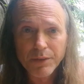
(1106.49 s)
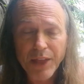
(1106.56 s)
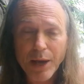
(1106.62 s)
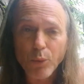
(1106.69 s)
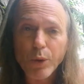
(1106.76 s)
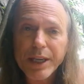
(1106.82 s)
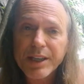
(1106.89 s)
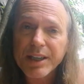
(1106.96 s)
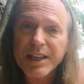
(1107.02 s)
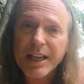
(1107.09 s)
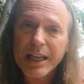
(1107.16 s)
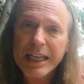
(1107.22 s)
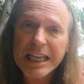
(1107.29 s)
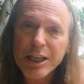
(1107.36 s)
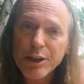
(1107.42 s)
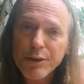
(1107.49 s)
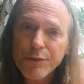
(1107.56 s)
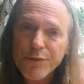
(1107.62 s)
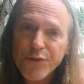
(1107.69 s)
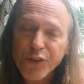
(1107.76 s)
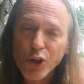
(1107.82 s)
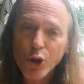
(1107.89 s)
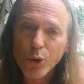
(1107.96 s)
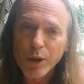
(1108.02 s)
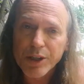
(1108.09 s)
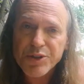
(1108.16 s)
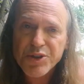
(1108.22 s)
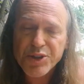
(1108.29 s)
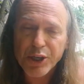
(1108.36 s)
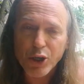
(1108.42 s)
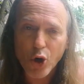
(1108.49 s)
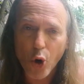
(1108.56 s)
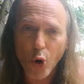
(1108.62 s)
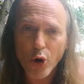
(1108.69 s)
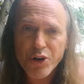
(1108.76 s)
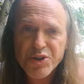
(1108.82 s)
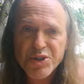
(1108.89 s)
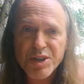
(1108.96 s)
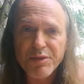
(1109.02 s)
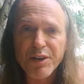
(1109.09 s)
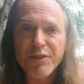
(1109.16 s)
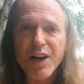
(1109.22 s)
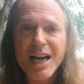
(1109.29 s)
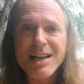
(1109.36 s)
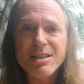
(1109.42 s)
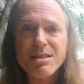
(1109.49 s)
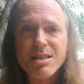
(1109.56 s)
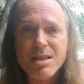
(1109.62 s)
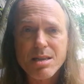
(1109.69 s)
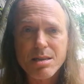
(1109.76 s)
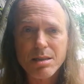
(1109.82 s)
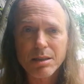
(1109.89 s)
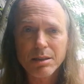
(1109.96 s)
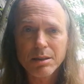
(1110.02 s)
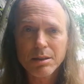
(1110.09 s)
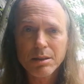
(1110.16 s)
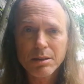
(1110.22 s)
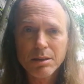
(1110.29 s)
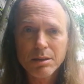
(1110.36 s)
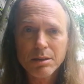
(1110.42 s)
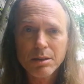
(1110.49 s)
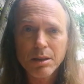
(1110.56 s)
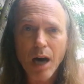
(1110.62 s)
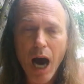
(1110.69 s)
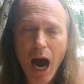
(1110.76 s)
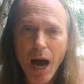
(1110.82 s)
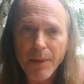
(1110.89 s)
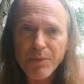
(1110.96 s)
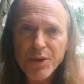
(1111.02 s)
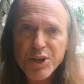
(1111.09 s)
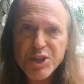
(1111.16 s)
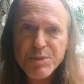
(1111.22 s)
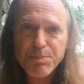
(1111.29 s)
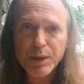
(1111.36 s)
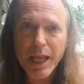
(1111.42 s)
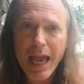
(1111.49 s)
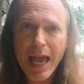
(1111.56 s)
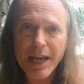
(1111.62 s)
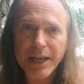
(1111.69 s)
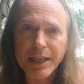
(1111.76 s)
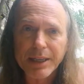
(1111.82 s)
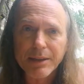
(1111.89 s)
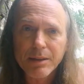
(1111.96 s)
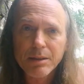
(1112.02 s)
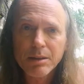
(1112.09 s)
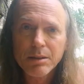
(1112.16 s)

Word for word: that we can influence the course of events on this planet